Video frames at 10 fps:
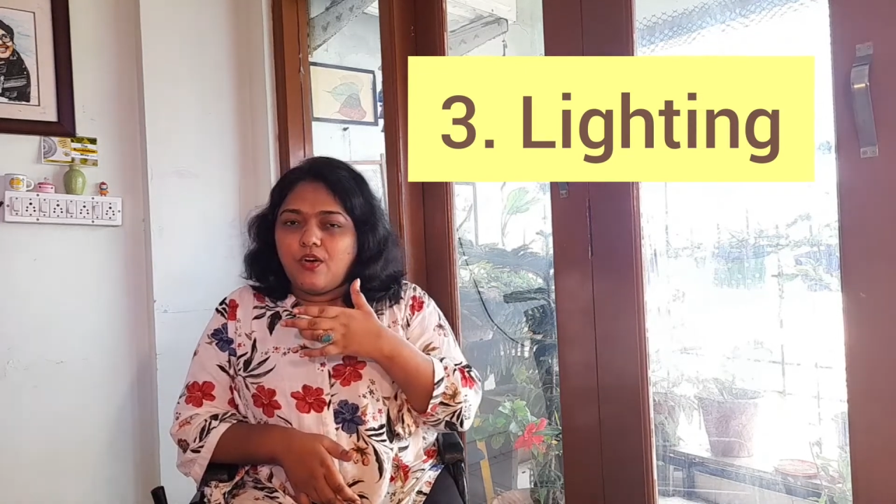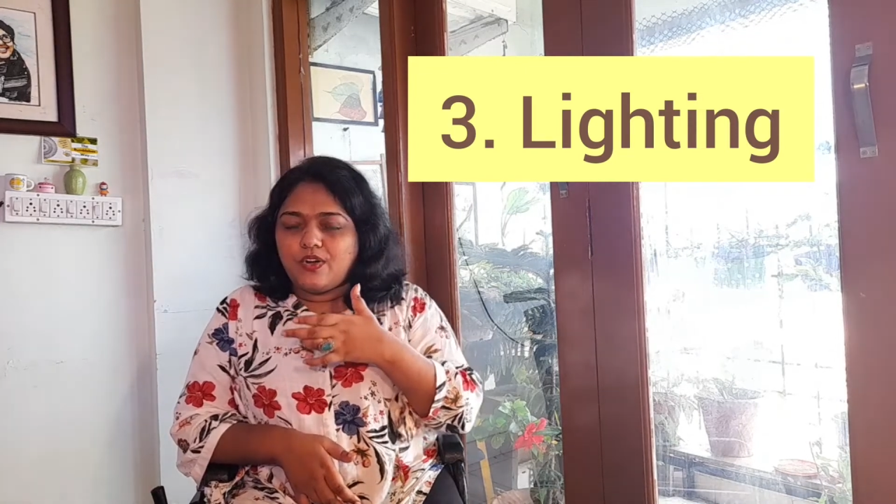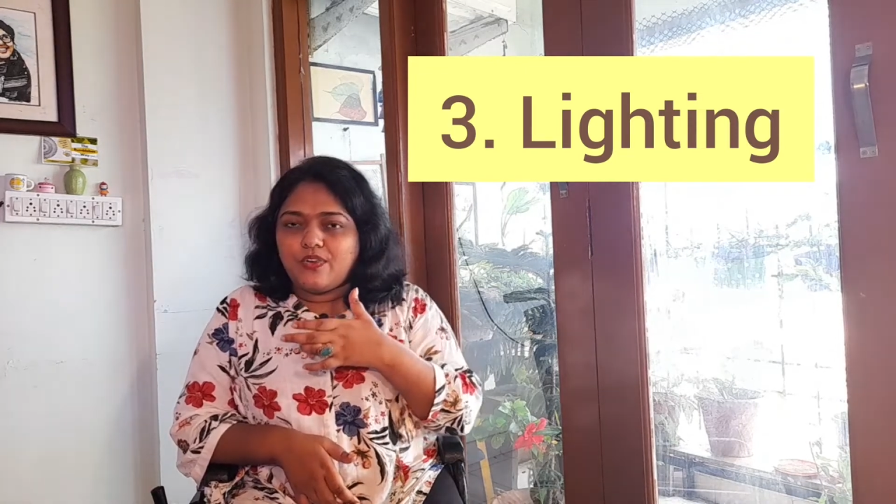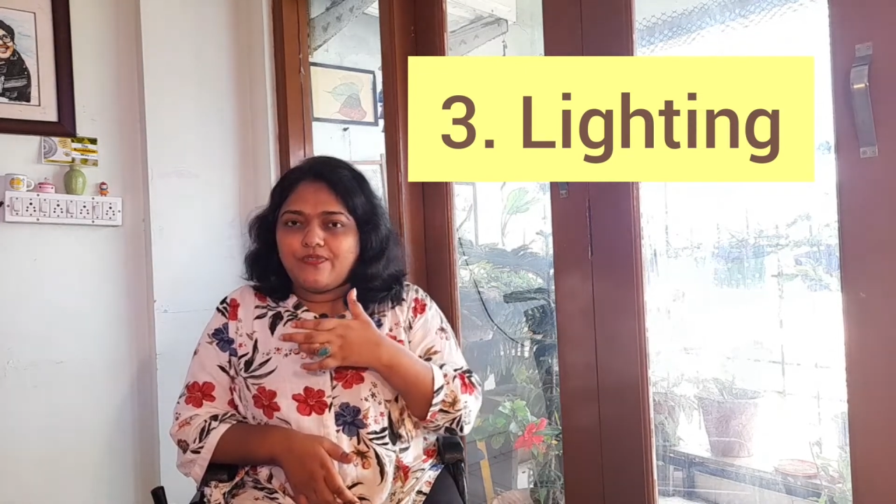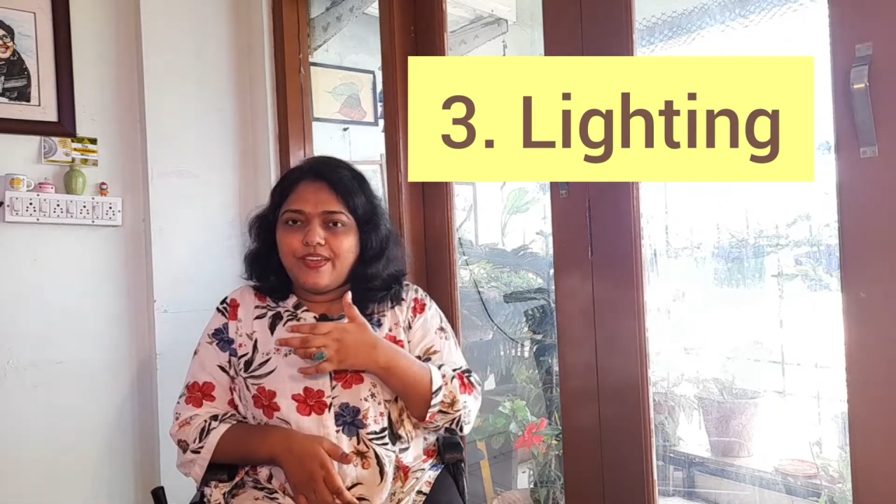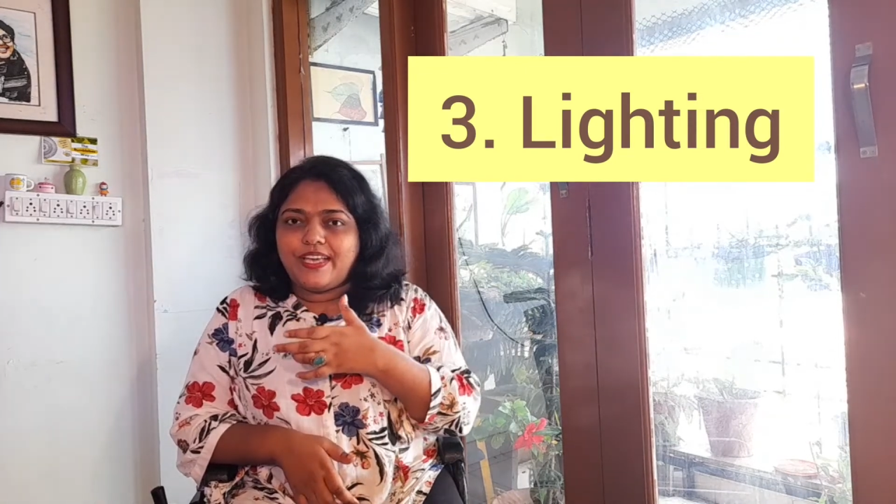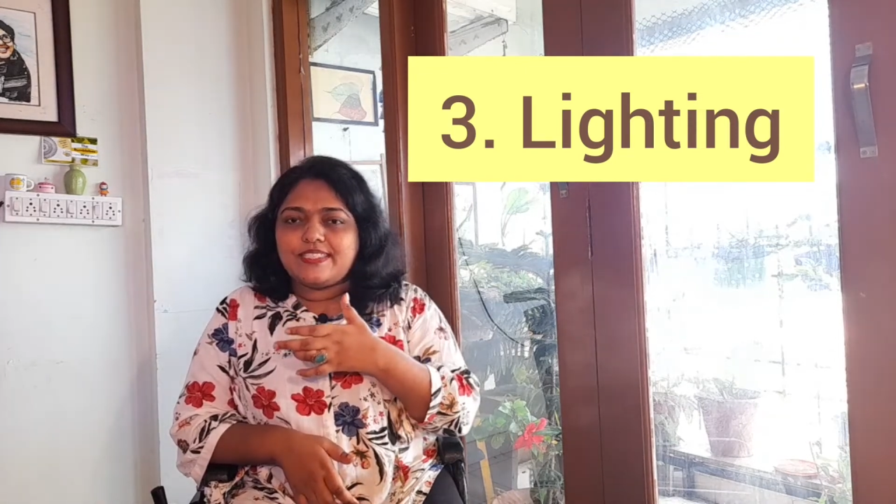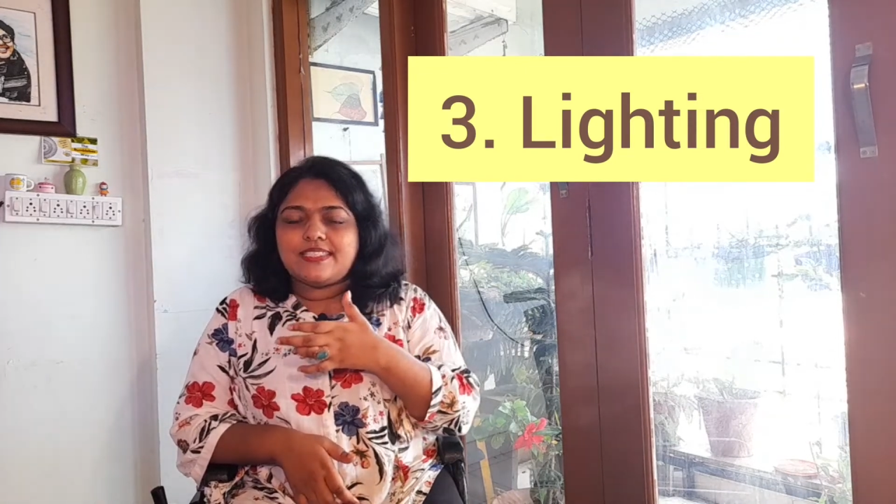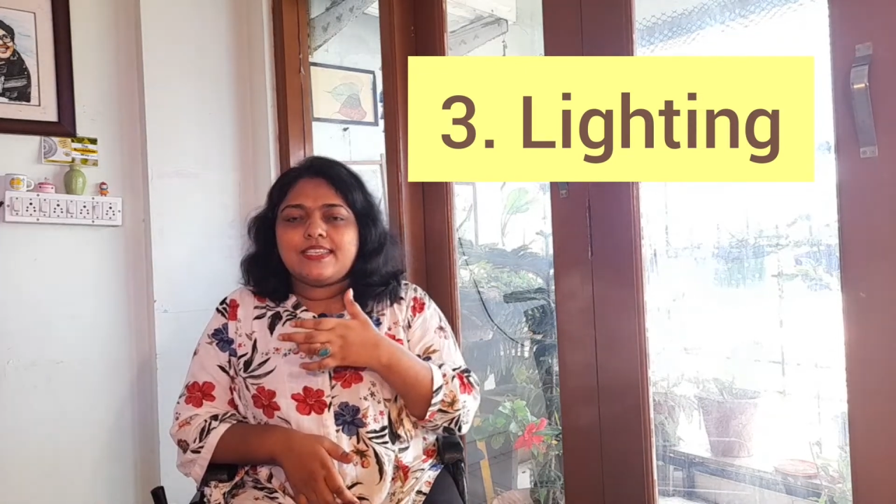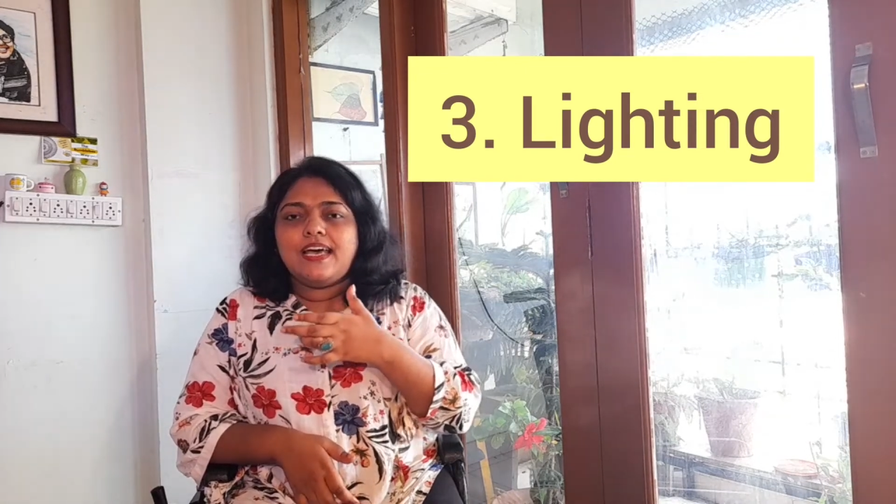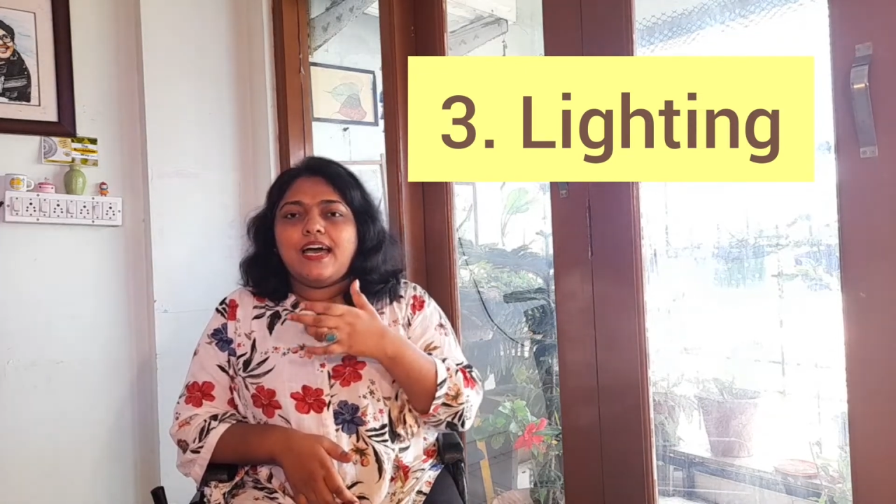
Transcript: on your face